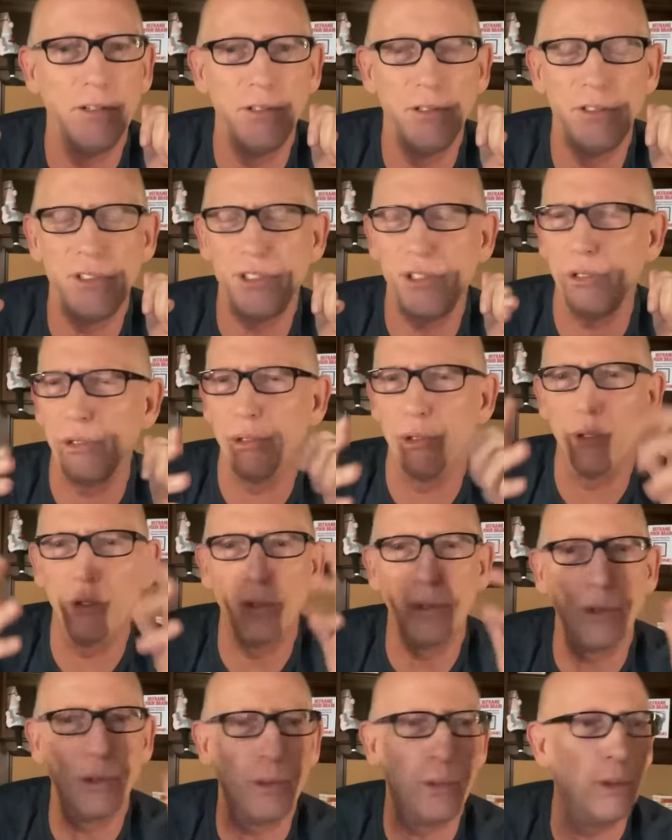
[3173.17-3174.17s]

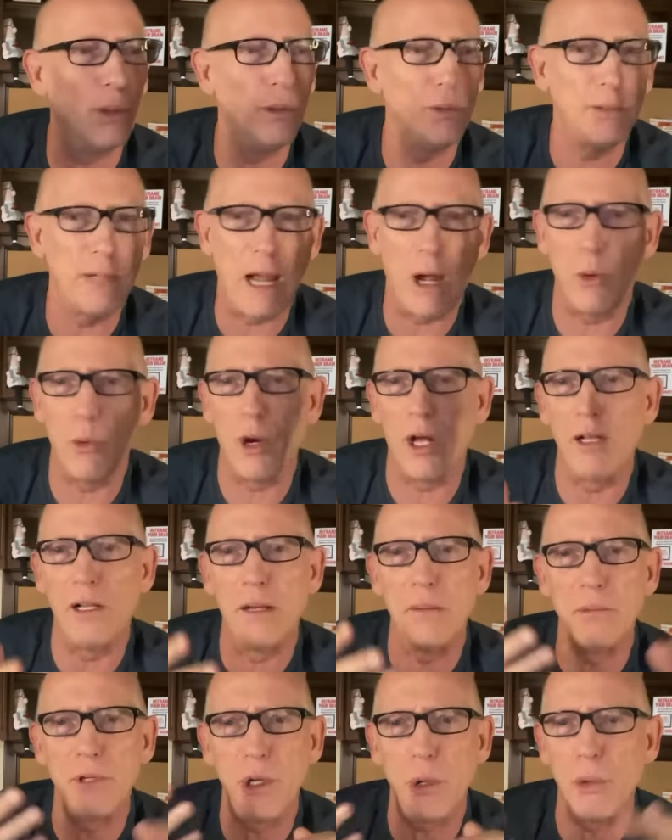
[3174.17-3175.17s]
to how well
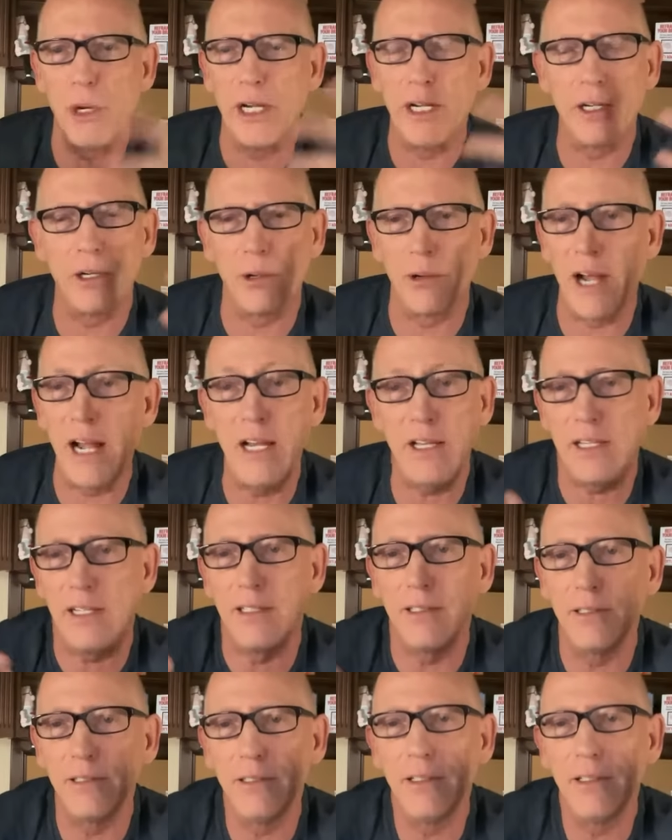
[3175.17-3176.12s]
I'm doing or anything.